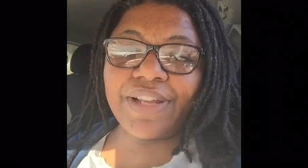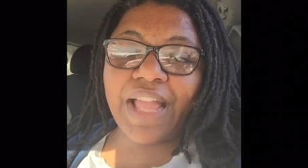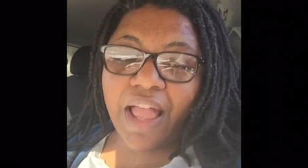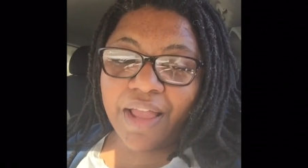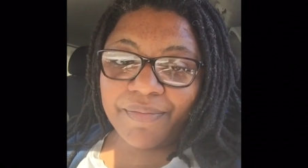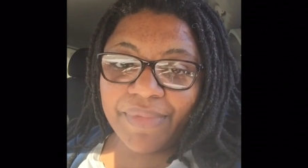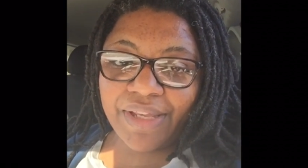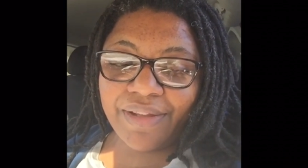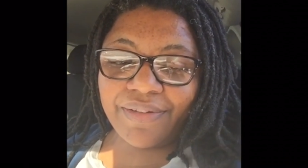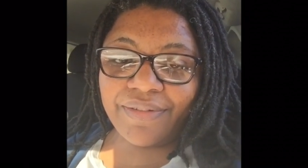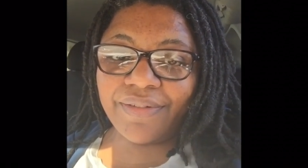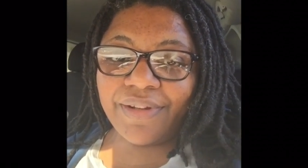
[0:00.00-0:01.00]

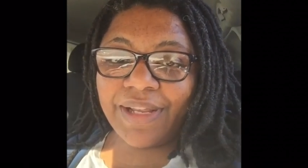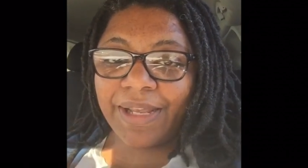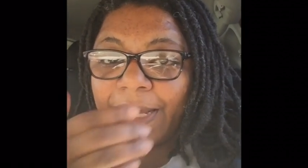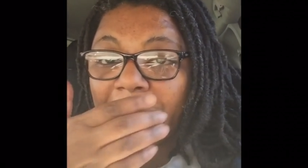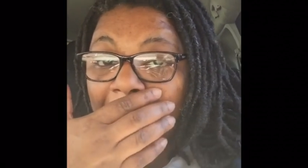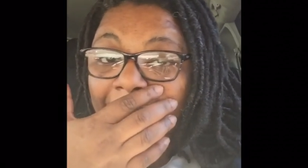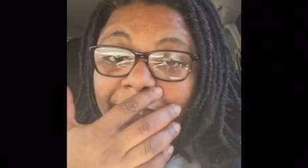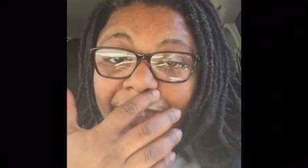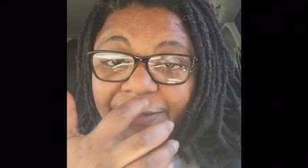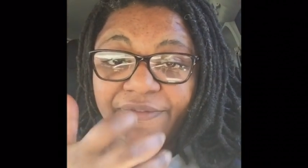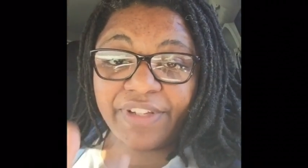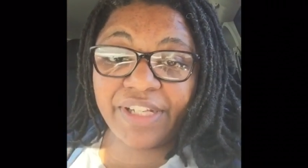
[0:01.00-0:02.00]
Comment, like
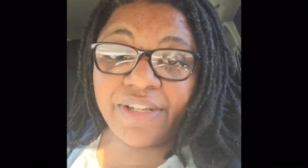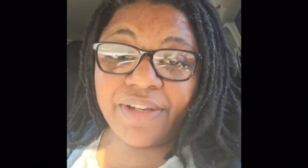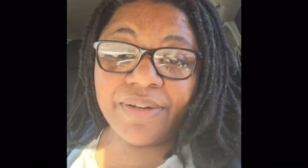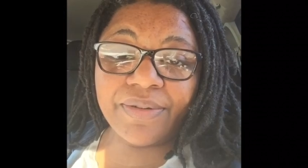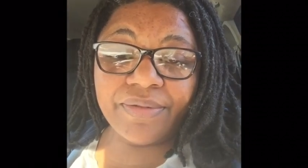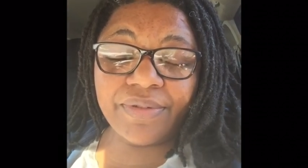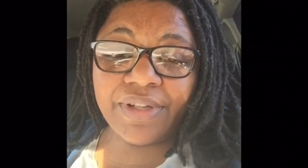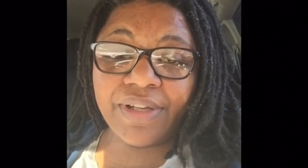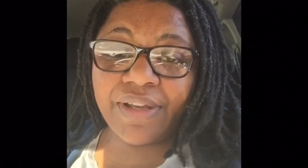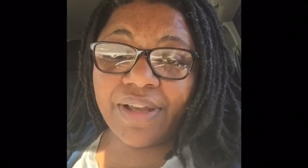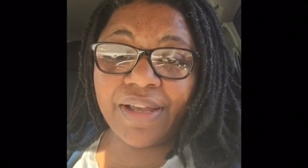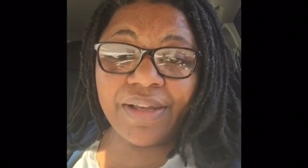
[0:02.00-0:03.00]
this video,
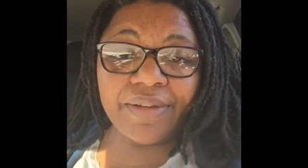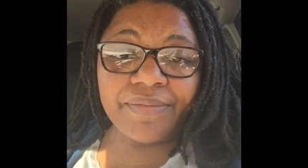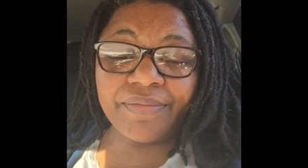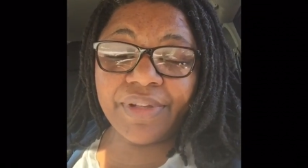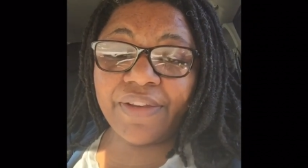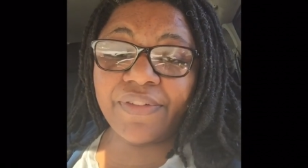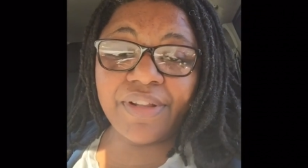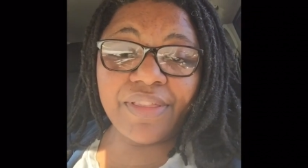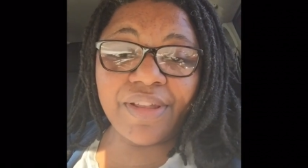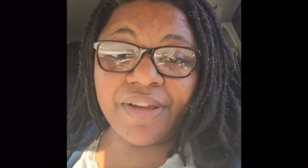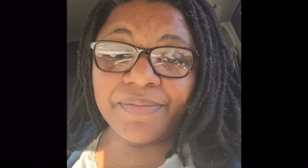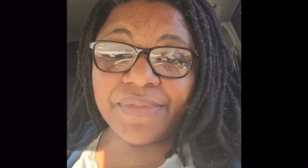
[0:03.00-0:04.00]
give it a
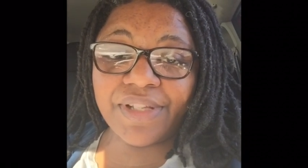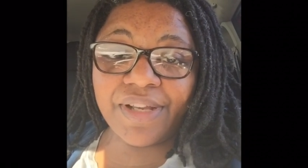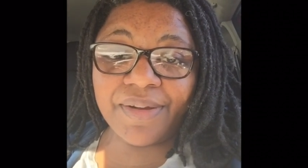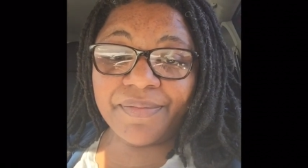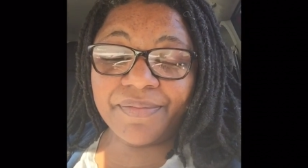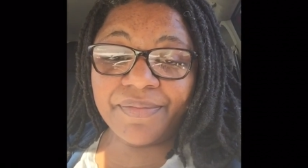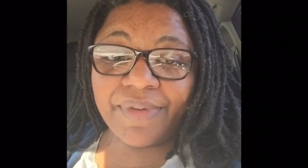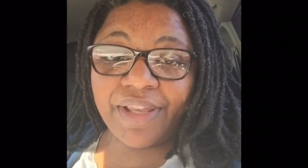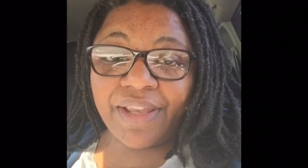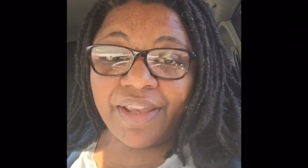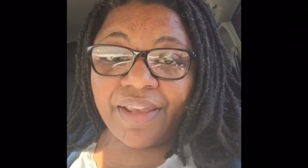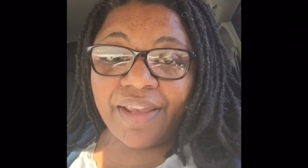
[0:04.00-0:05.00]
thumbs up,
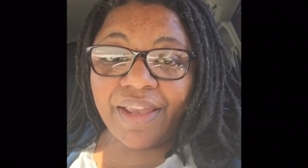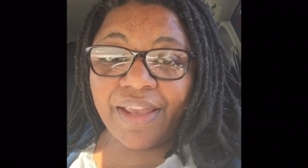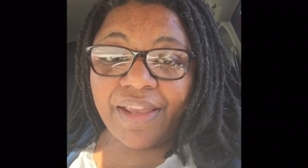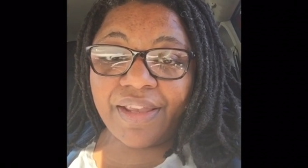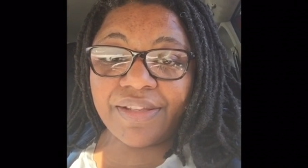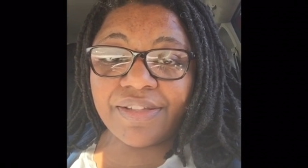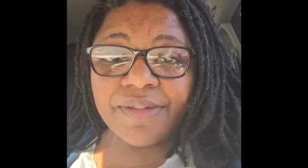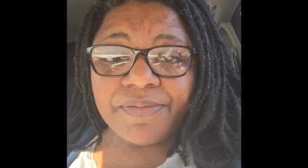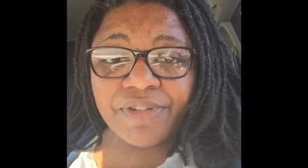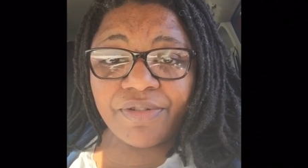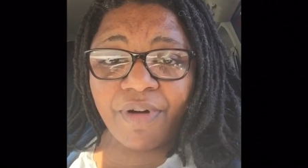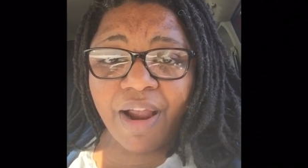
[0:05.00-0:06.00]
and
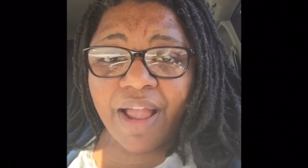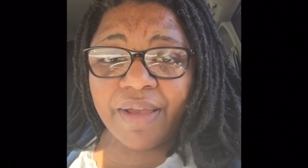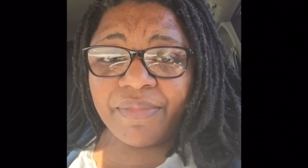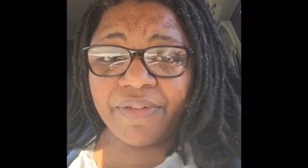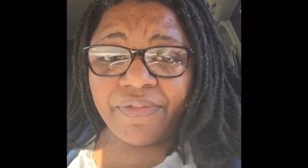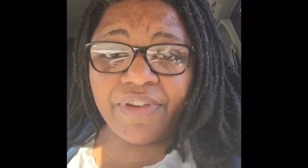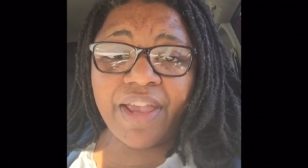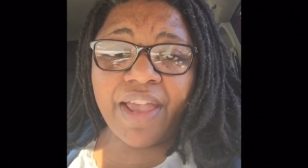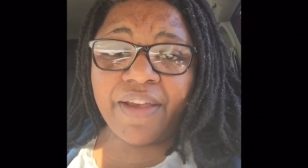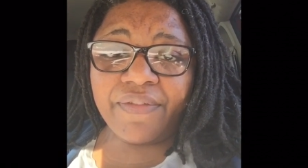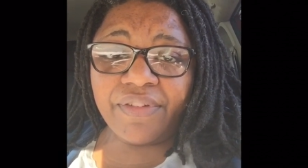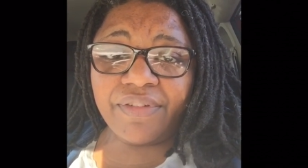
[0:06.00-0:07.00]
subscribe if you
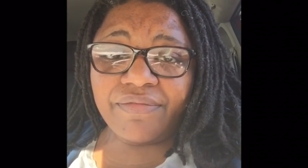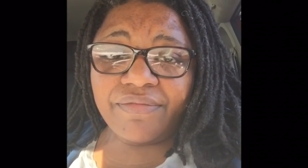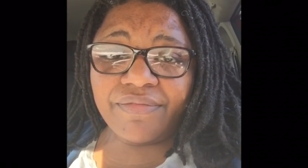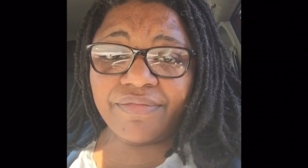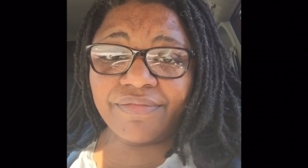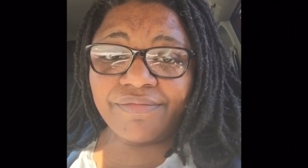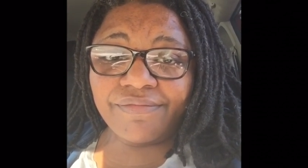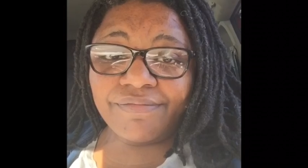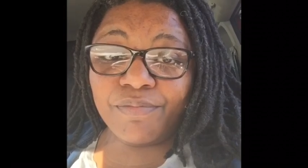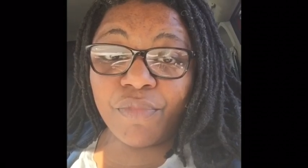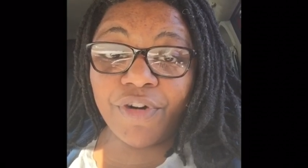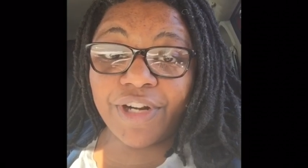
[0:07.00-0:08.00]
haven't.
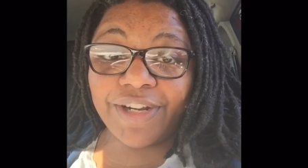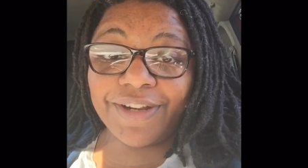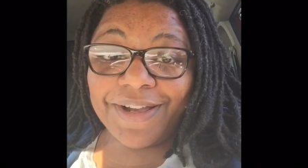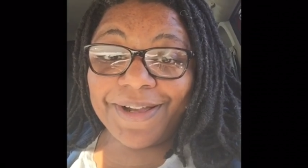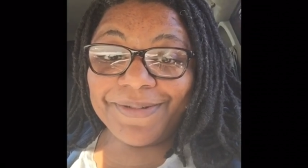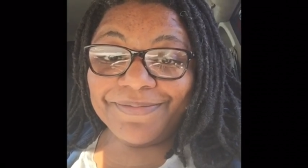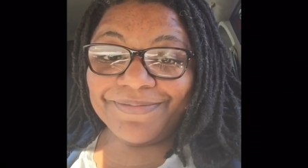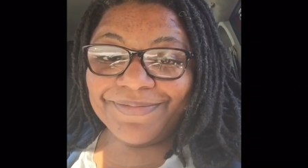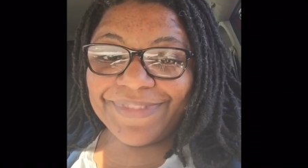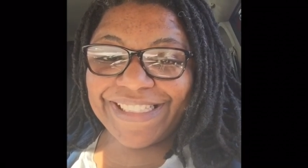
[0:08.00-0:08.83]
More to come.